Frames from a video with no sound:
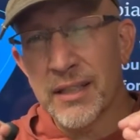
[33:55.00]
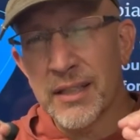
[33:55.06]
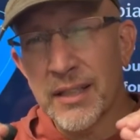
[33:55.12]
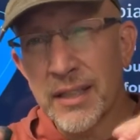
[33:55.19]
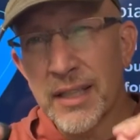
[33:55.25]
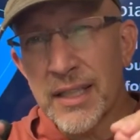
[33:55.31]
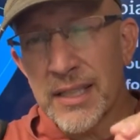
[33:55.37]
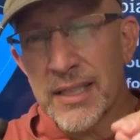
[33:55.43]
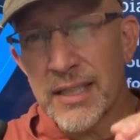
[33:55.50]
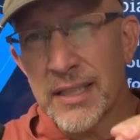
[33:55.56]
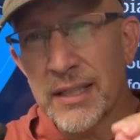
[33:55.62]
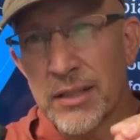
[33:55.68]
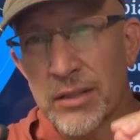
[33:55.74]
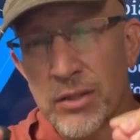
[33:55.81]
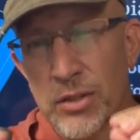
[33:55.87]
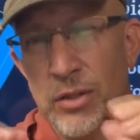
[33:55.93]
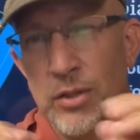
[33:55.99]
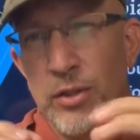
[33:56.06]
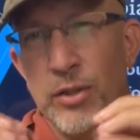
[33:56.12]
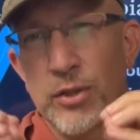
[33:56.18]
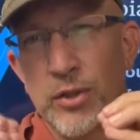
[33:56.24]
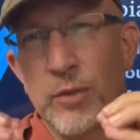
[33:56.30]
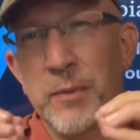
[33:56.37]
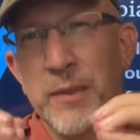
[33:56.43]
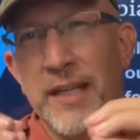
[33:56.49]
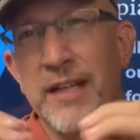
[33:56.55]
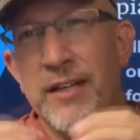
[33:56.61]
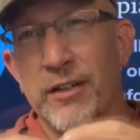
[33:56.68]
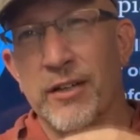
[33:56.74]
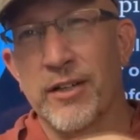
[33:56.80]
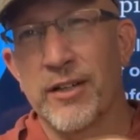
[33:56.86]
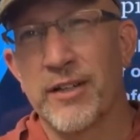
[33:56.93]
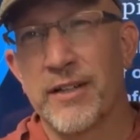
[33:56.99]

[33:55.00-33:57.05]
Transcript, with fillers: Listen to, to me here.